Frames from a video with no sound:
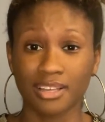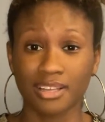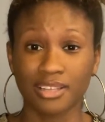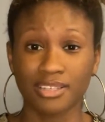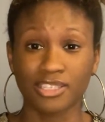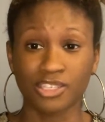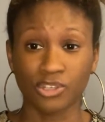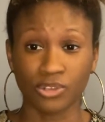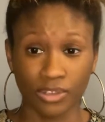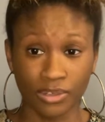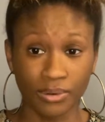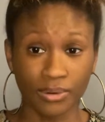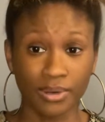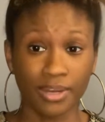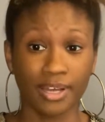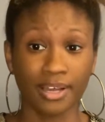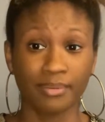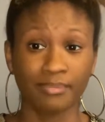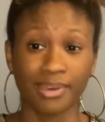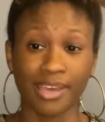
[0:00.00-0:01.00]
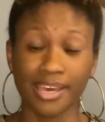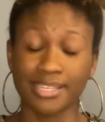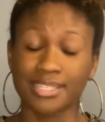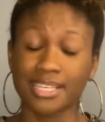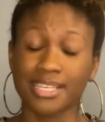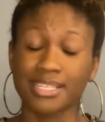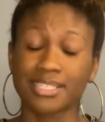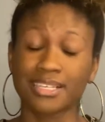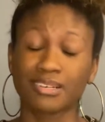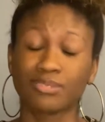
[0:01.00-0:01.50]
DeLuca because
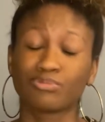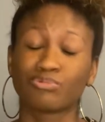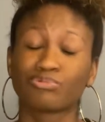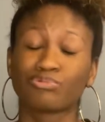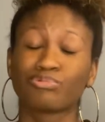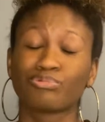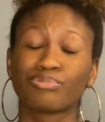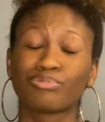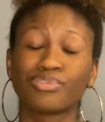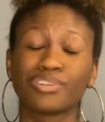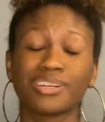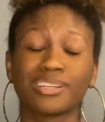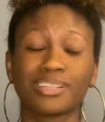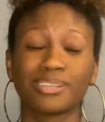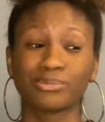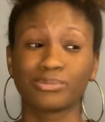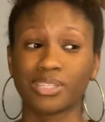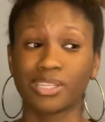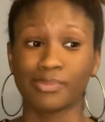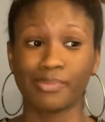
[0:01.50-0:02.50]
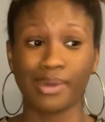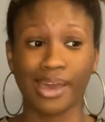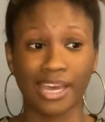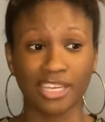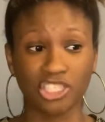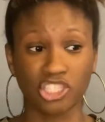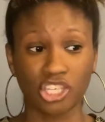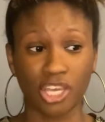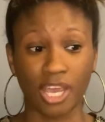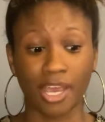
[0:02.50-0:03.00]
he's in really bad
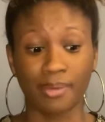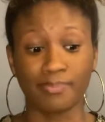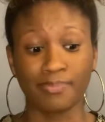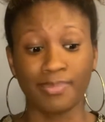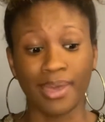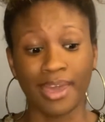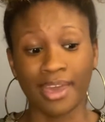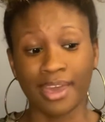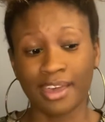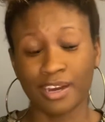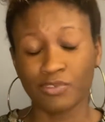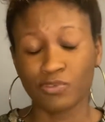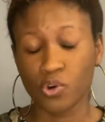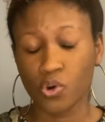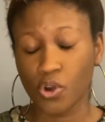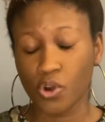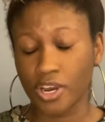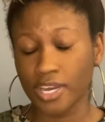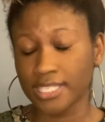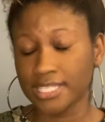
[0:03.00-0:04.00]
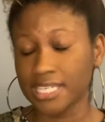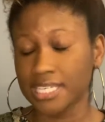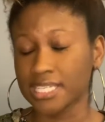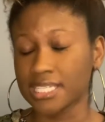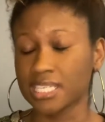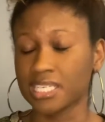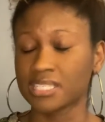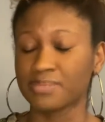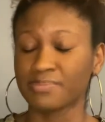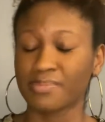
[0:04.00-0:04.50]
shape. And of course, he
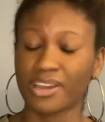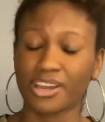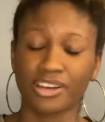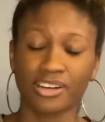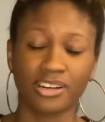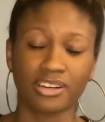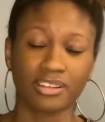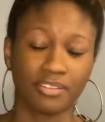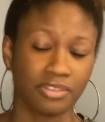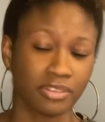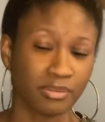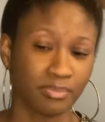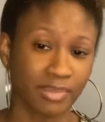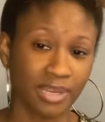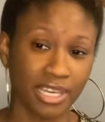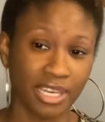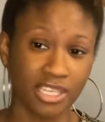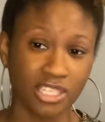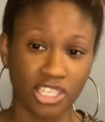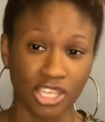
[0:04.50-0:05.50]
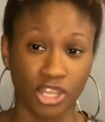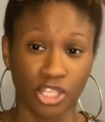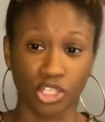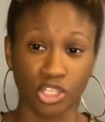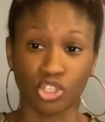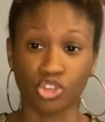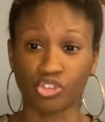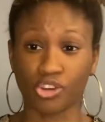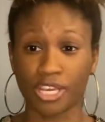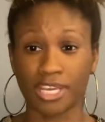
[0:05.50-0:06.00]
sees Meredith on the beach in the
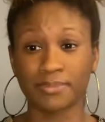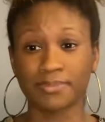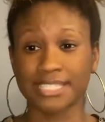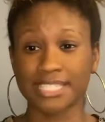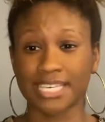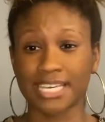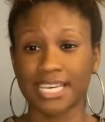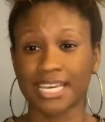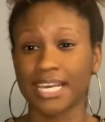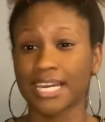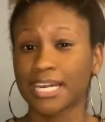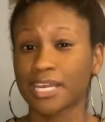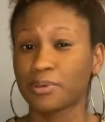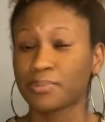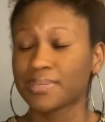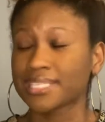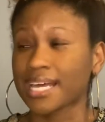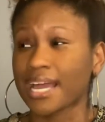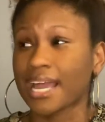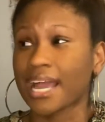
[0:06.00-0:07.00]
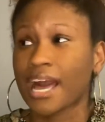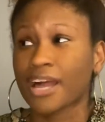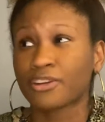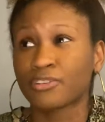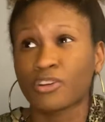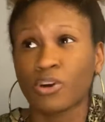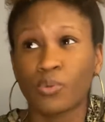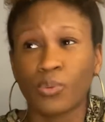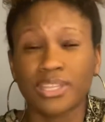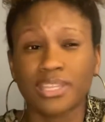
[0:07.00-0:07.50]
dream scene. He was like, I don't
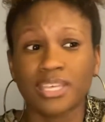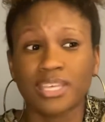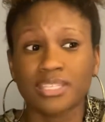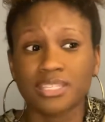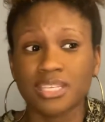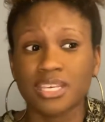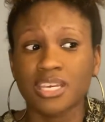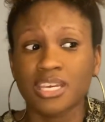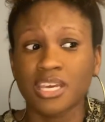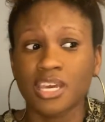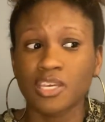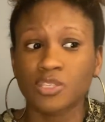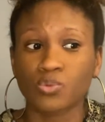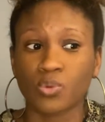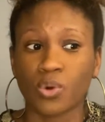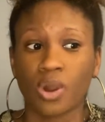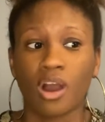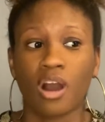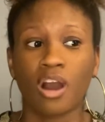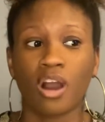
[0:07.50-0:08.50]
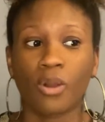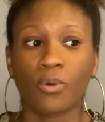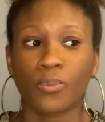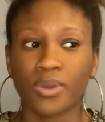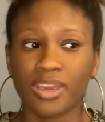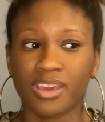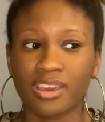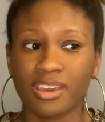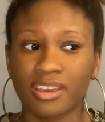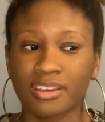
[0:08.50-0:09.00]
know what this is. Where are
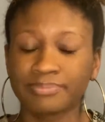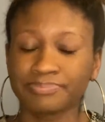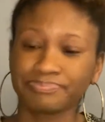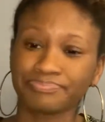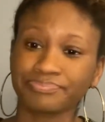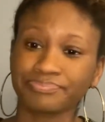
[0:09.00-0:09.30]
we?